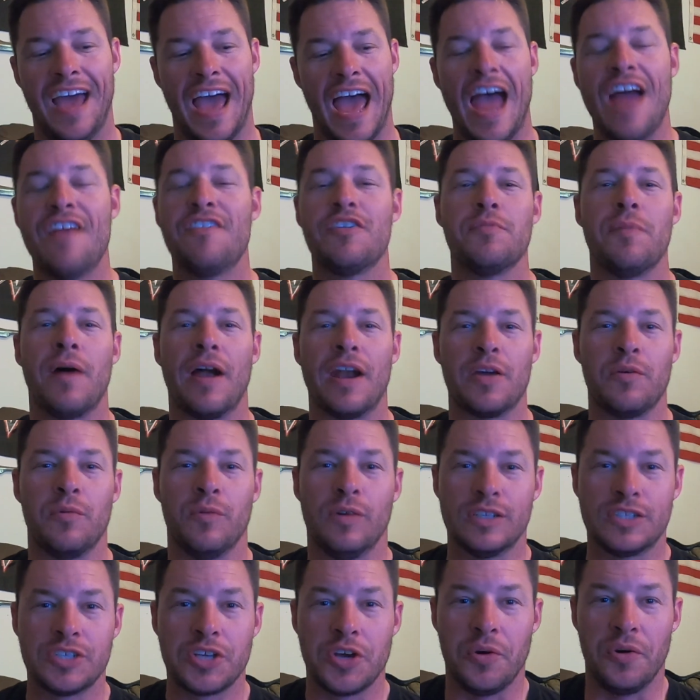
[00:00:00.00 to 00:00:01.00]
Hey everybody,
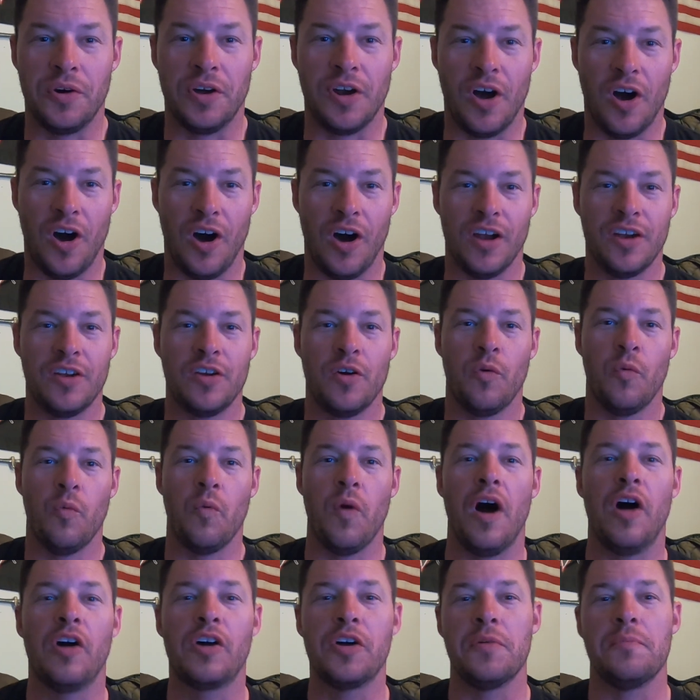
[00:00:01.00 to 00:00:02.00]
what's going on?
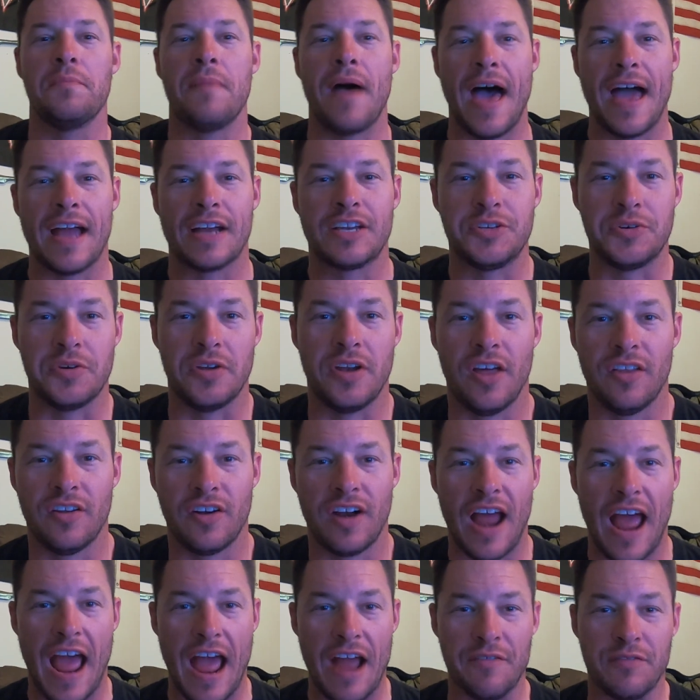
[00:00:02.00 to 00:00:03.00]
Welcome back to
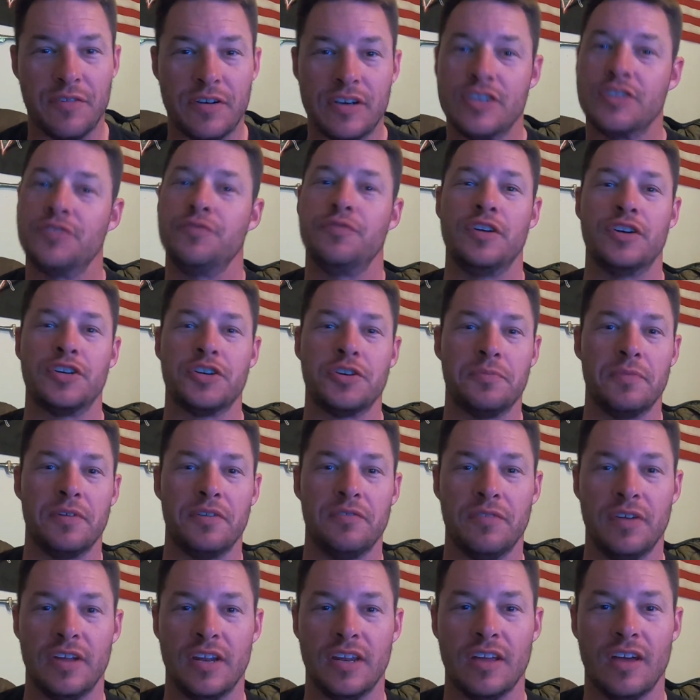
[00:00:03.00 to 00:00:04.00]
another Average
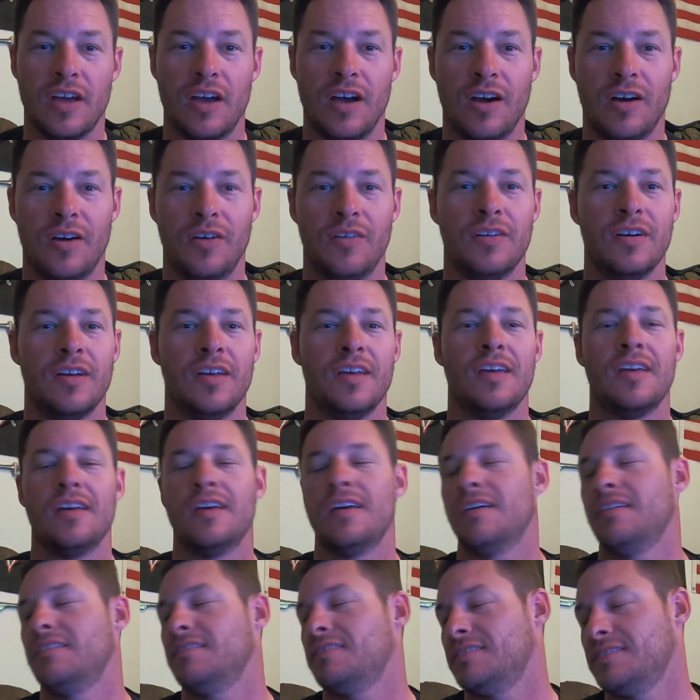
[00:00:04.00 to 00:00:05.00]
Fisherman video.
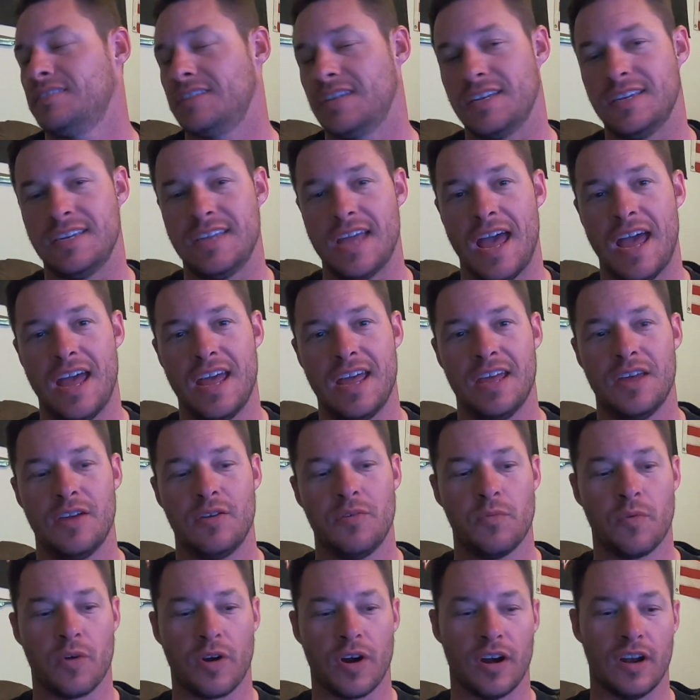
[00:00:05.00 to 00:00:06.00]

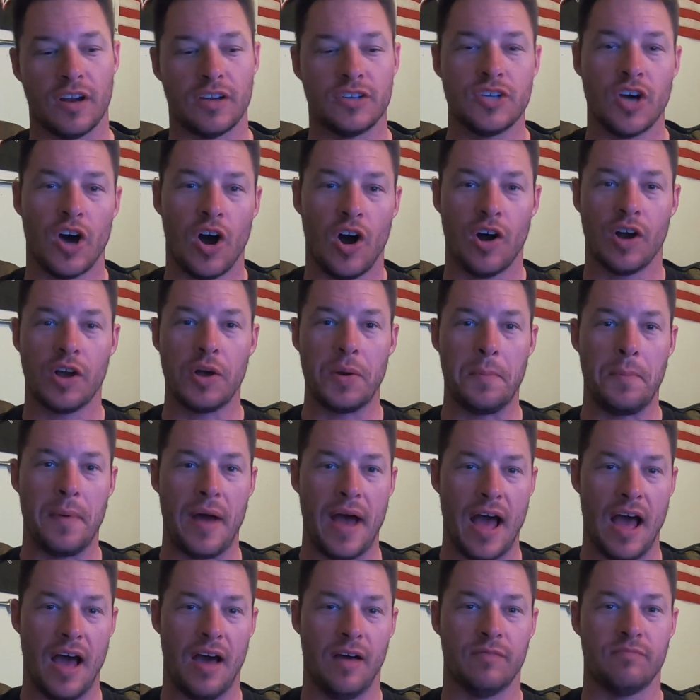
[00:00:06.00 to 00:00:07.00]
Today we're going to talk
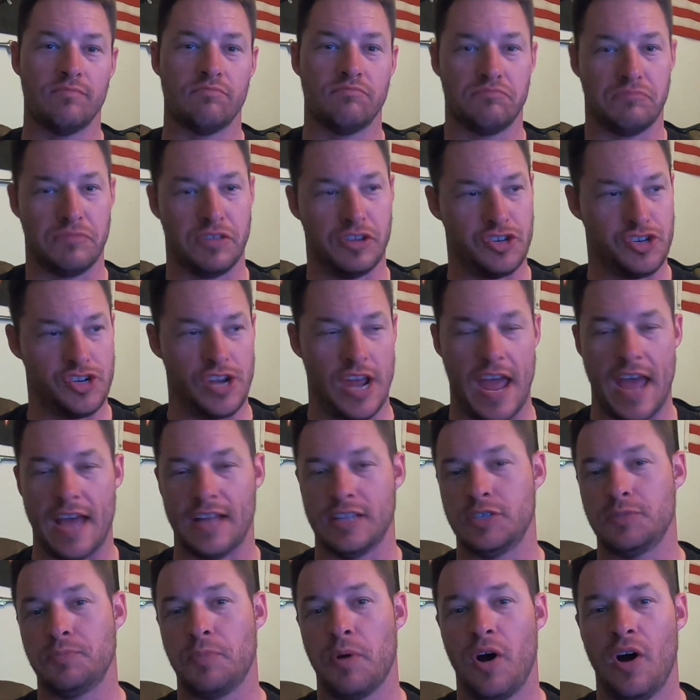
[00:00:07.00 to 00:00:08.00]
about the
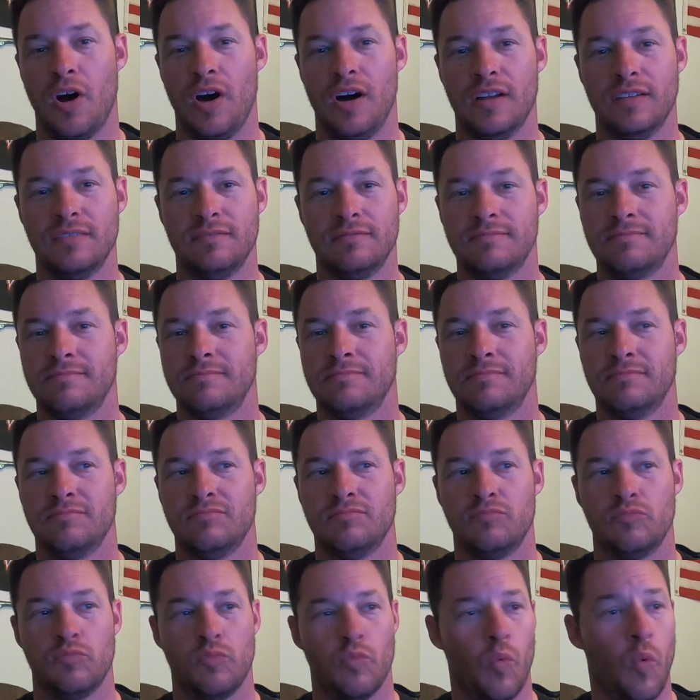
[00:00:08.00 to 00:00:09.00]
shad spawn,
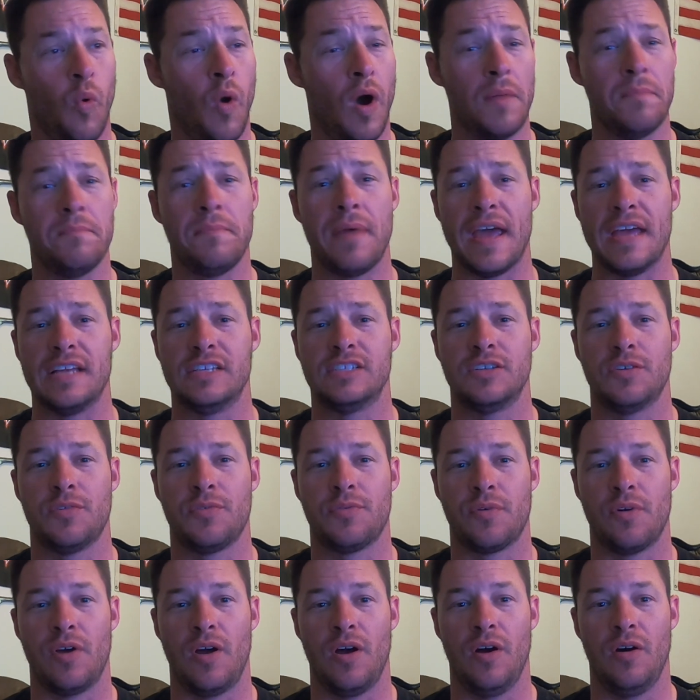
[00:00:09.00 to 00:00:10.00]
what baits to
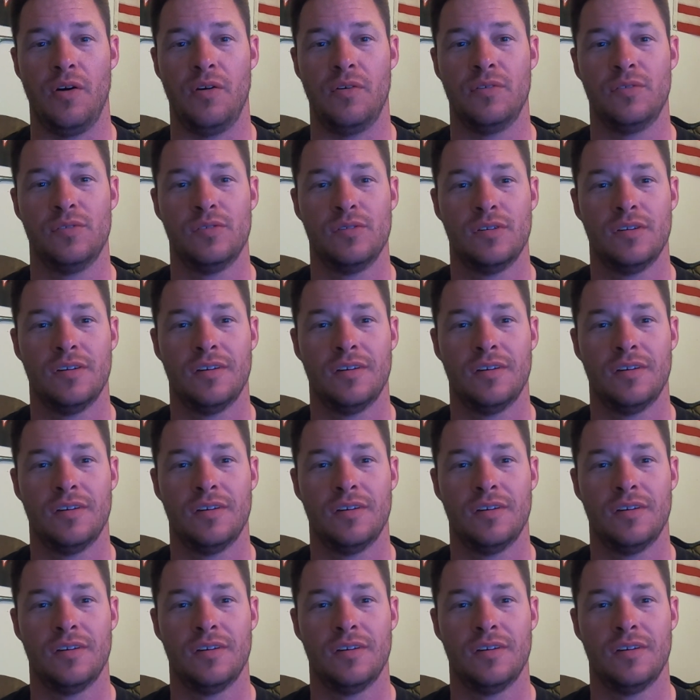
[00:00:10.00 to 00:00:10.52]
throw,